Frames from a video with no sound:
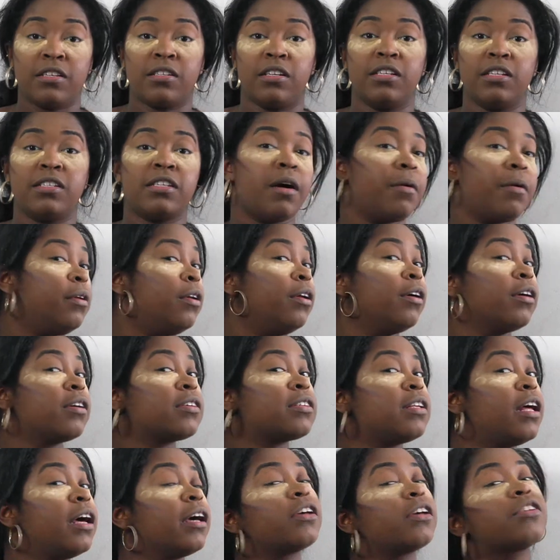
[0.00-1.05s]
So this is how it looks
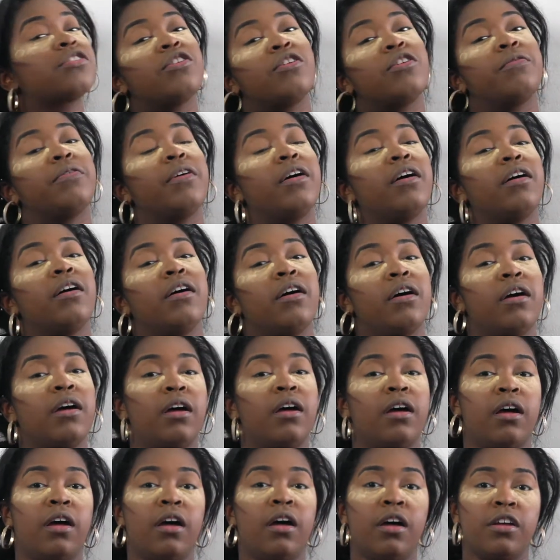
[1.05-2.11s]
like so far.
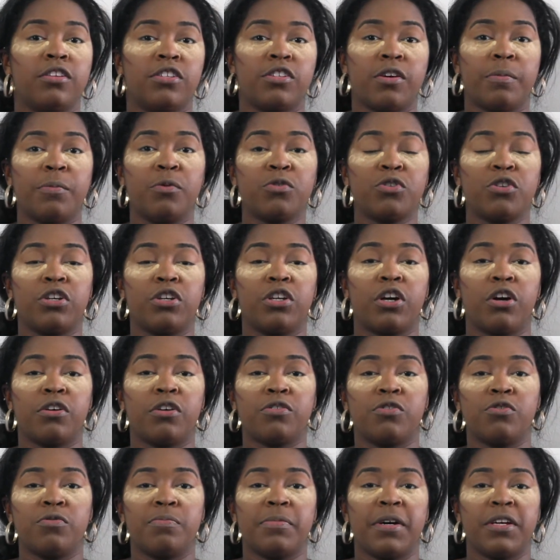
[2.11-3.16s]
So I'm also going to
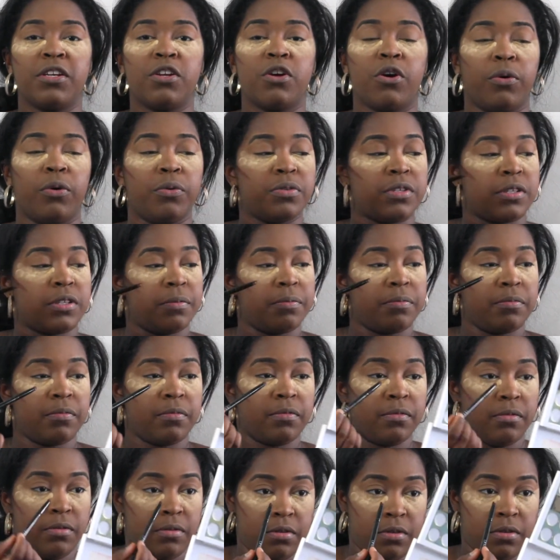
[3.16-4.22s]
contour my nose.
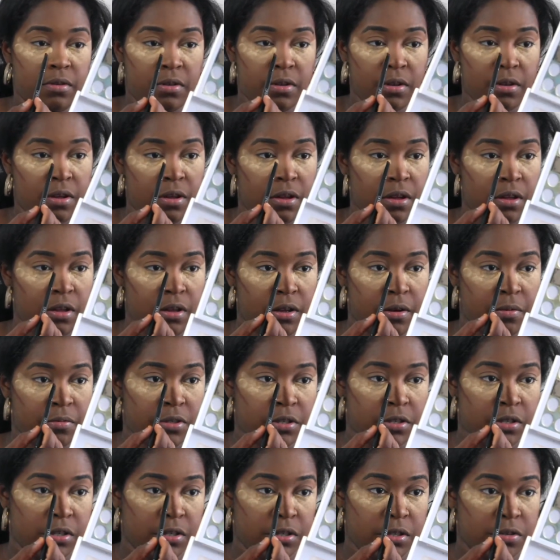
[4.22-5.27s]
I'm
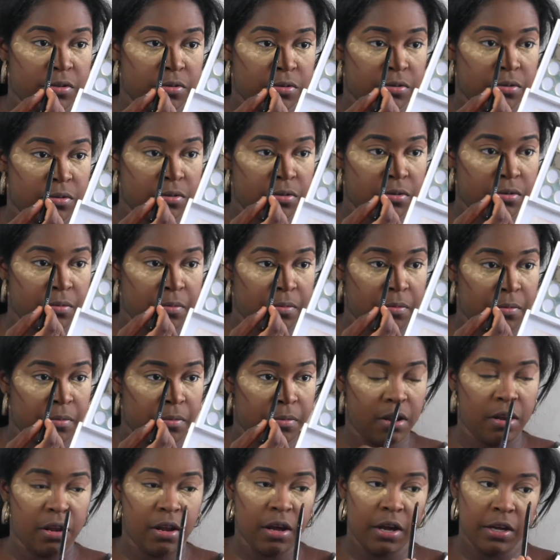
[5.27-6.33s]
just going to draw
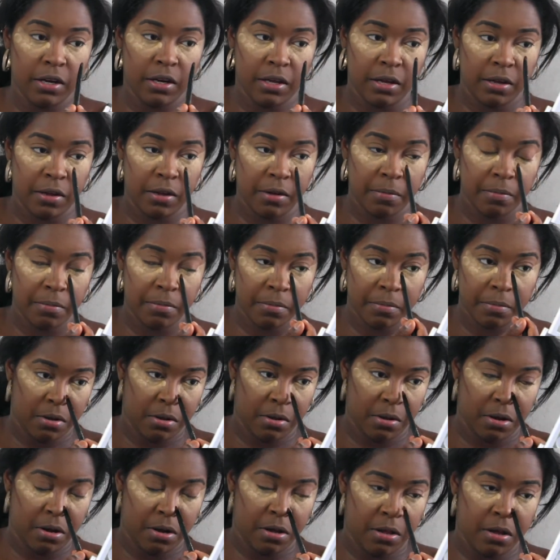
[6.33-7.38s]
a line here,
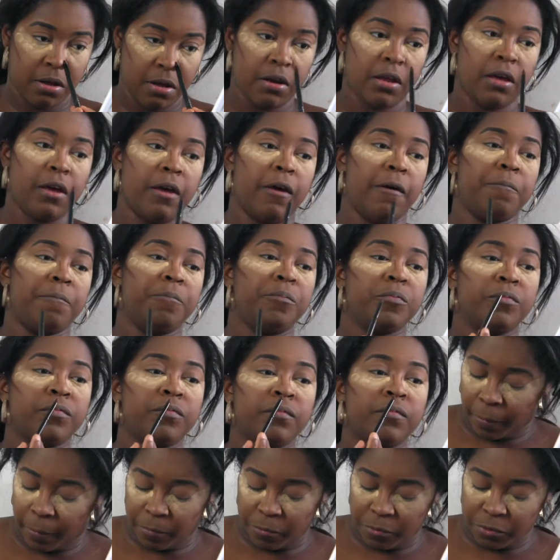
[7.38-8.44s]
a line here.
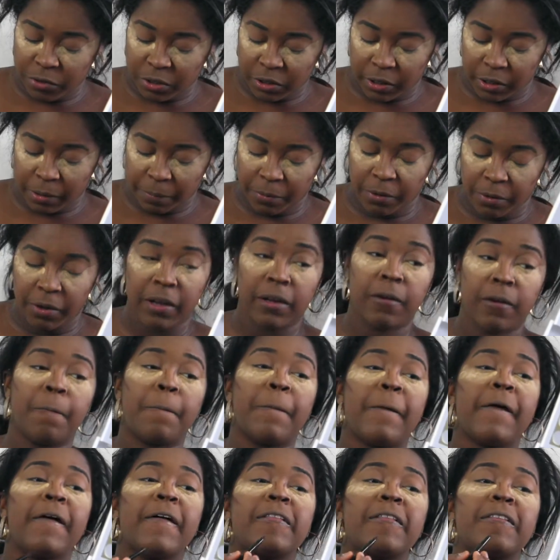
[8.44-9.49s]
I'm also going to put a little
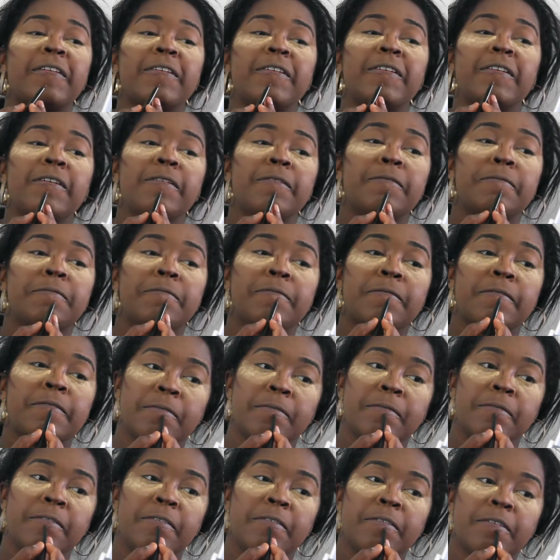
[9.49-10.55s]
bit underneath
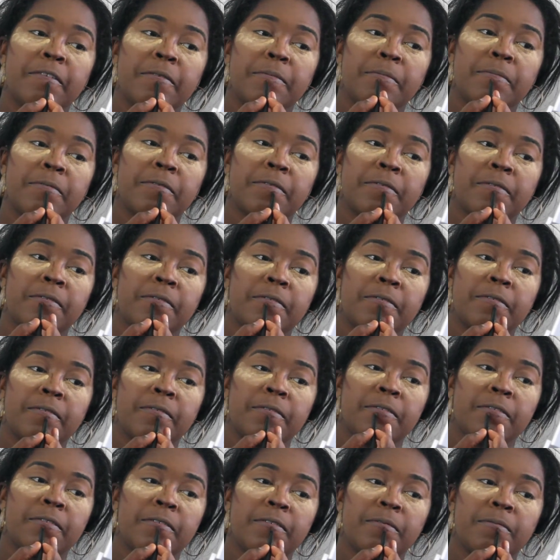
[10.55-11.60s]
my lips
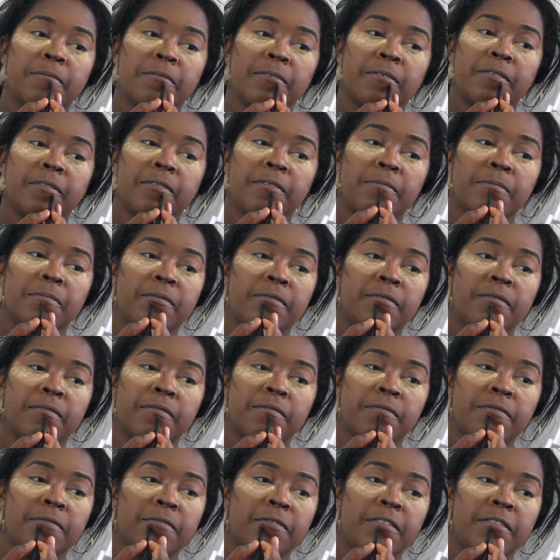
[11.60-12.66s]
to make it a little more
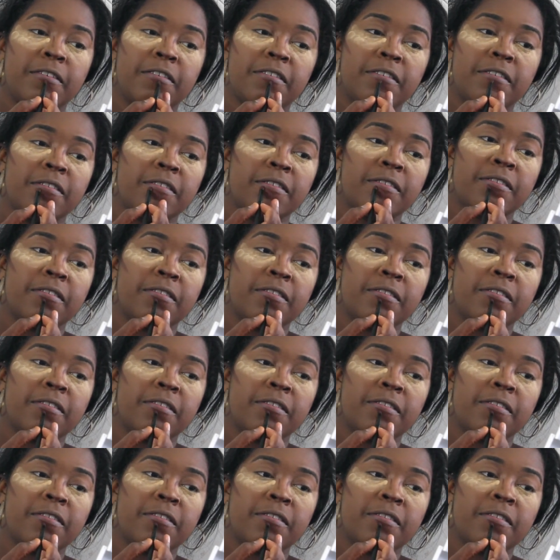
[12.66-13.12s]
fuller.